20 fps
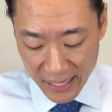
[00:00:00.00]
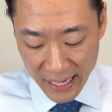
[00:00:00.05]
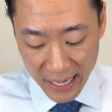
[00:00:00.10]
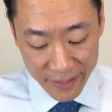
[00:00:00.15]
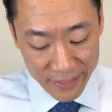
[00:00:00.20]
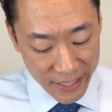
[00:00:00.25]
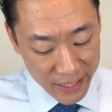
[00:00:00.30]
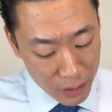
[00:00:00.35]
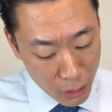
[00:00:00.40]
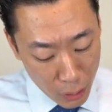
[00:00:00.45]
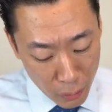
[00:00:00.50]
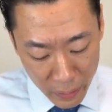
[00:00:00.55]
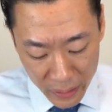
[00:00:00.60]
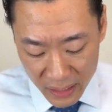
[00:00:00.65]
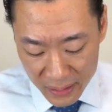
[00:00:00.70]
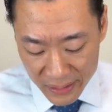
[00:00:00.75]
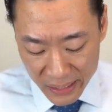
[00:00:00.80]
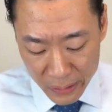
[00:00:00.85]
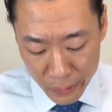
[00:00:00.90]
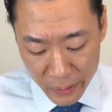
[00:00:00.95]
and they don't want
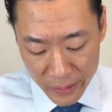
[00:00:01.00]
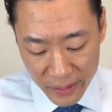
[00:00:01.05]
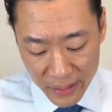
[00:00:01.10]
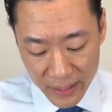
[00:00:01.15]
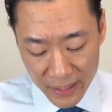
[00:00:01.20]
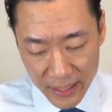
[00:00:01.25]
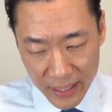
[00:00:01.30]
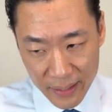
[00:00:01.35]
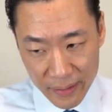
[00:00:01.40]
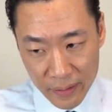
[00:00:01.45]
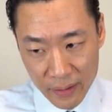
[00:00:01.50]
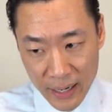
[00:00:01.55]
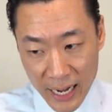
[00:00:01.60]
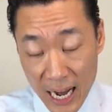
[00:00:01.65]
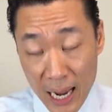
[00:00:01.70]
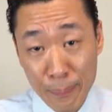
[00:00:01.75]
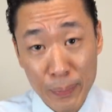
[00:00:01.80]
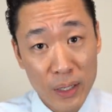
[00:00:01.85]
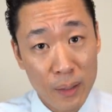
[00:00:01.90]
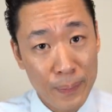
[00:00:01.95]
to deal with it, and they're
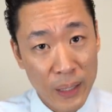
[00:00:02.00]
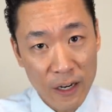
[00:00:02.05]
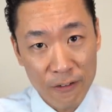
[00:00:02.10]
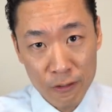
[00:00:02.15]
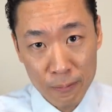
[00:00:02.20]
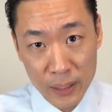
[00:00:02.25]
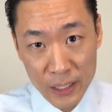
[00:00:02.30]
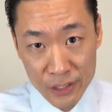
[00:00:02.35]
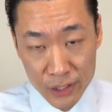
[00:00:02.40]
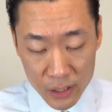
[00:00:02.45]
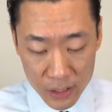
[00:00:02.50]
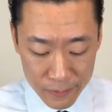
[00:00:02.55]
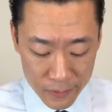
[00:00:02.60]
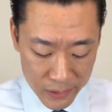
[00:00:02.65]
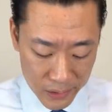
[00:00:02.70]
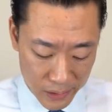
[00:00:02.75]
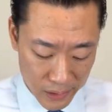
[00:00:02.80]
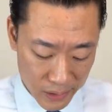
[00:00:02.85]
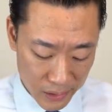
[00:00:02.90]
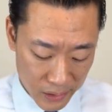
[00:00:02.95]
happy to pay for my
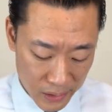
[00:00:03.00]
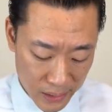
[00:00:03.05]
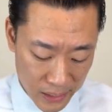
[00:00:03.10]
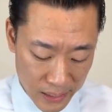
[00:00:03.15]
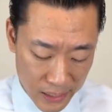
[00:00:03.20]
services.